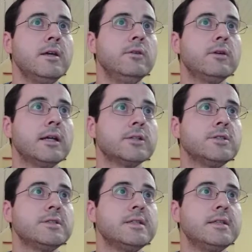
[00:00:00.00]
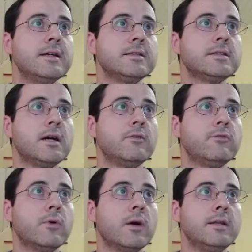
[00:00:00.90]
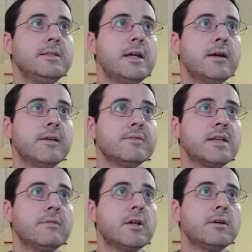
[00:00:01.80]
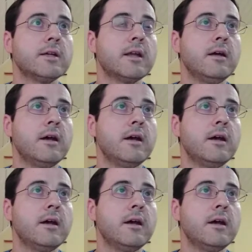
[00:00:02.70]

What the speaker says: you can actually see that for a dairy of 700